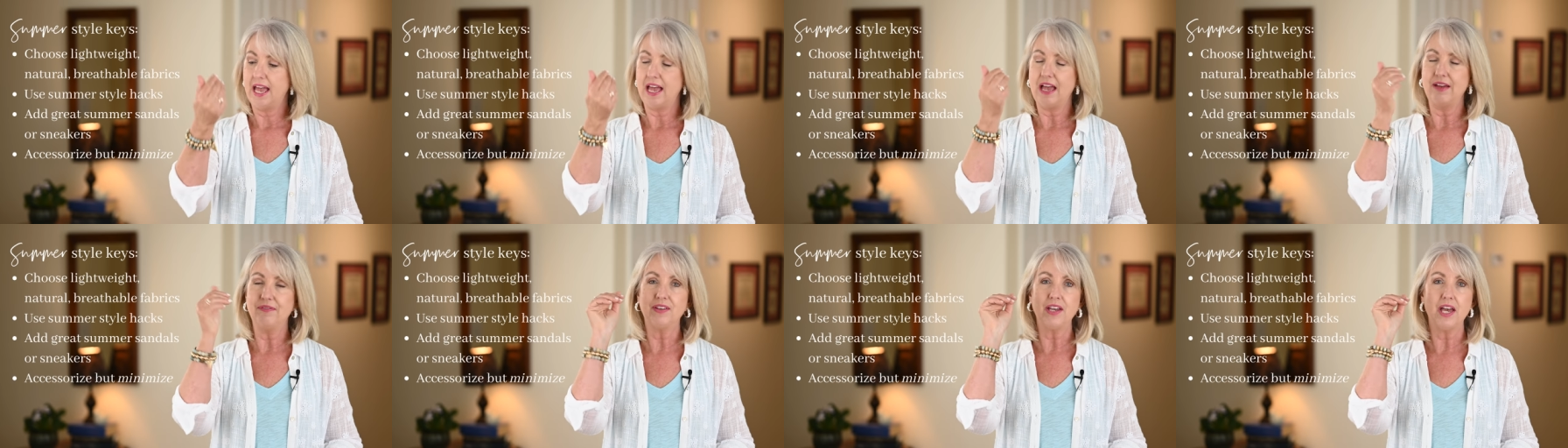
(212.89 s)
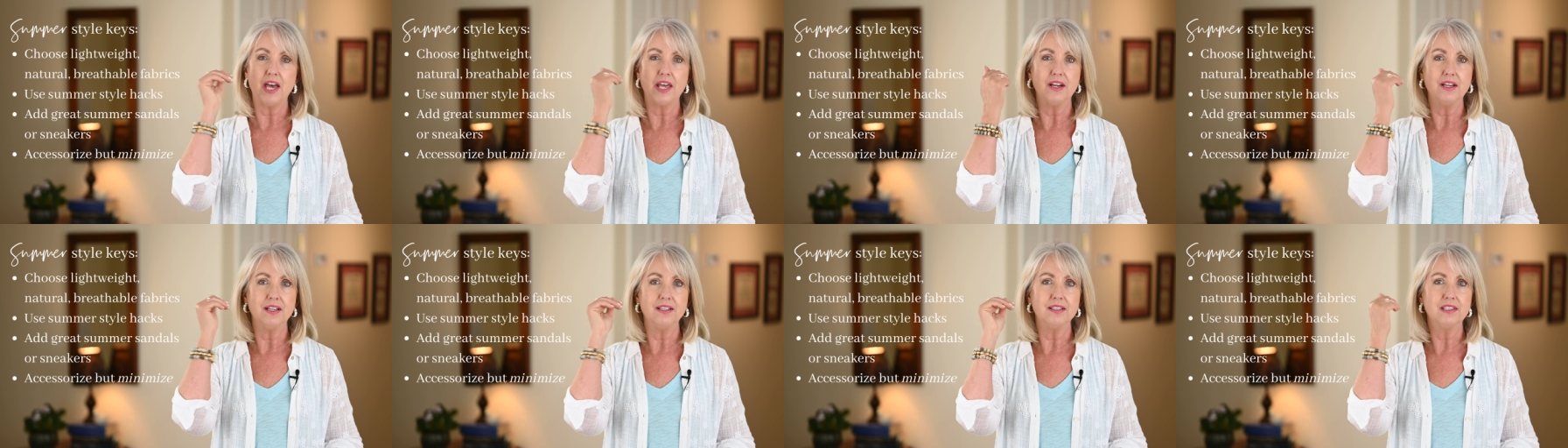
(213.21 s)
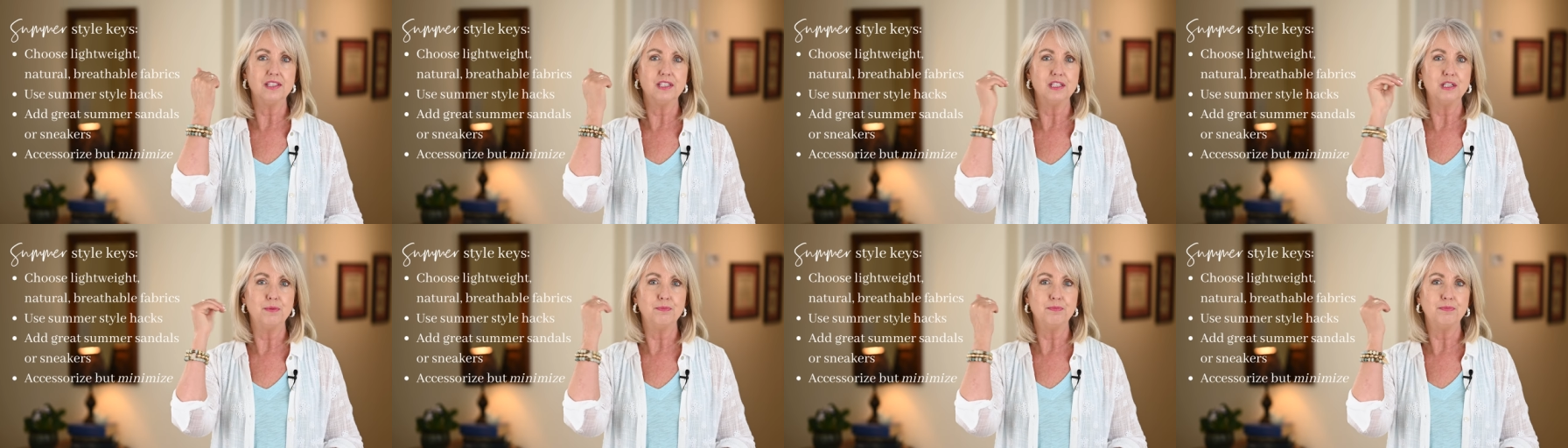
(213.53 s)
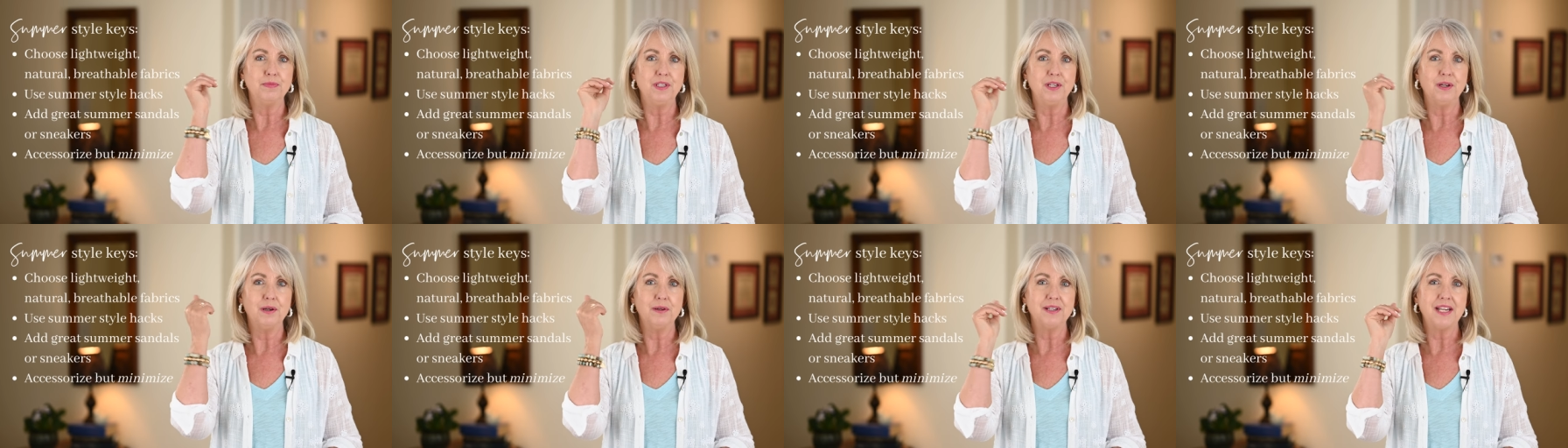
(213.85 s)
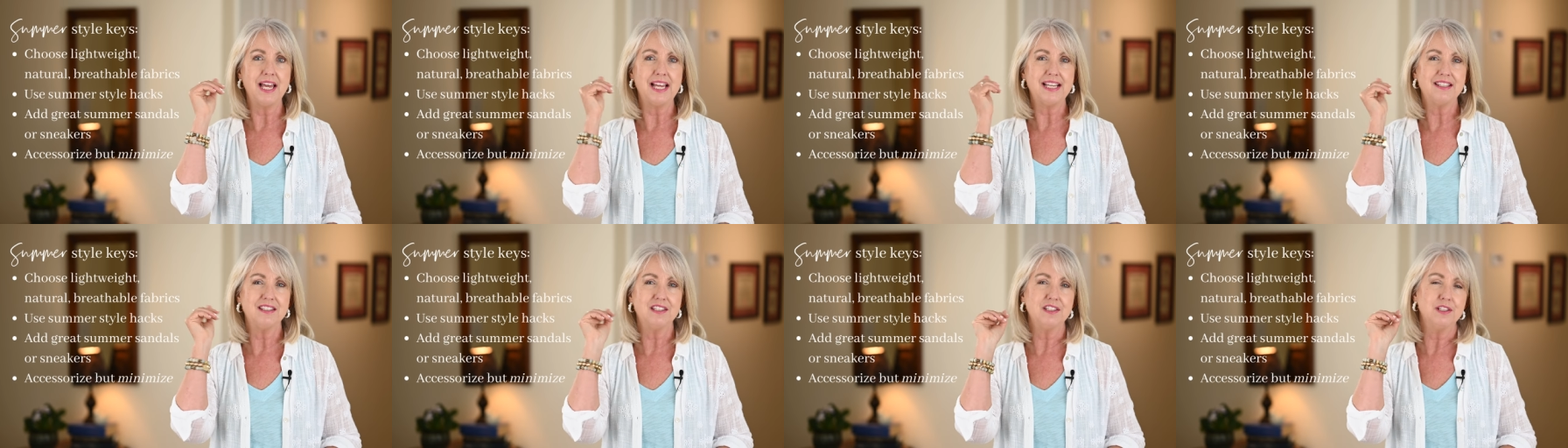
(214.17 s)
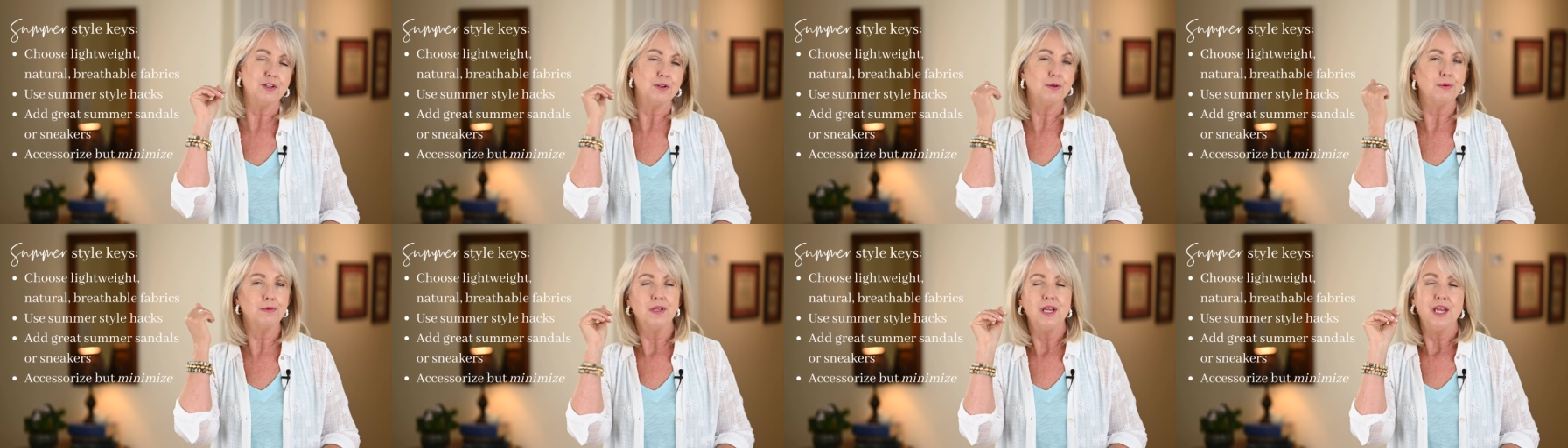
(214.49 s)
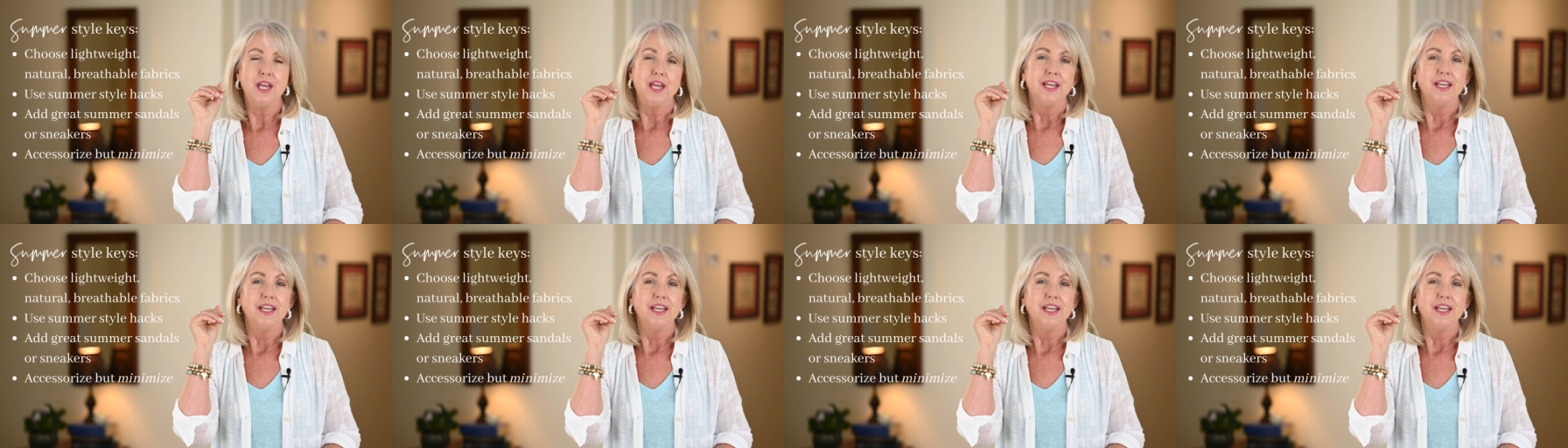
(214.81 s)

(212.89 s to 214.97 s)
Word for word: I've got on some, you know, nice little